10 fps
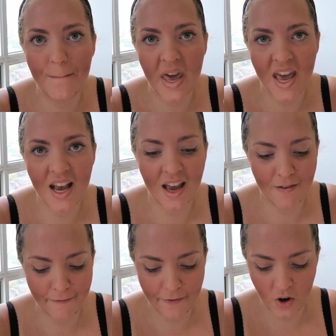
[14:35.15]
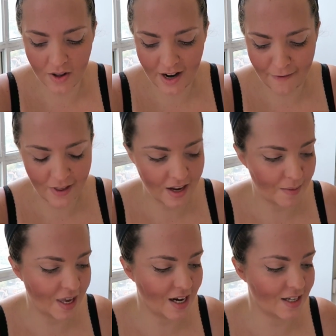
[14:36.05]
big and full that I feel like
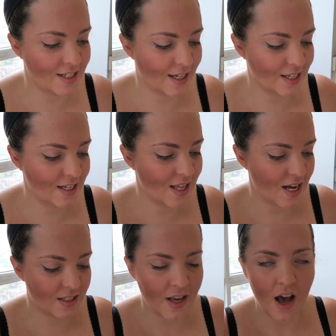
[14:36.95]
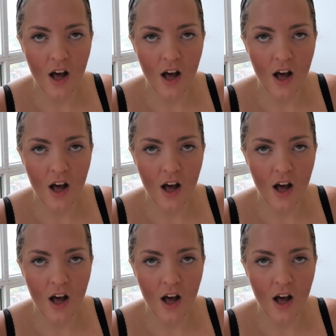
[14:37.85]
I'm getting addicted to this.